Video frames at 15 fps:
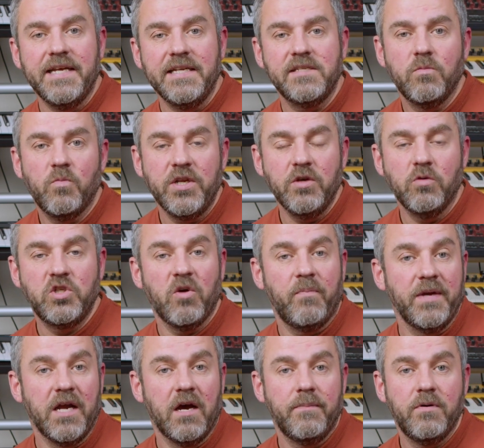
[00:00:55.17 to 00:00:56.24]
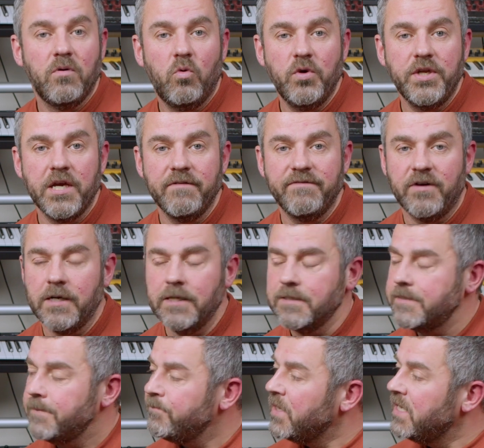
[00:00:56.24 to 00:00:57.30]
is when you're chopping up audio
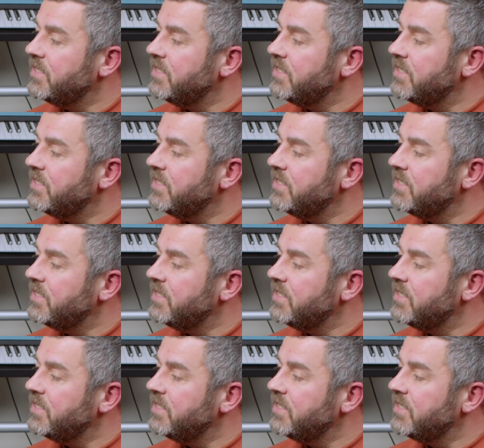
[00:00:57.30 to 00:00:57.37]
files.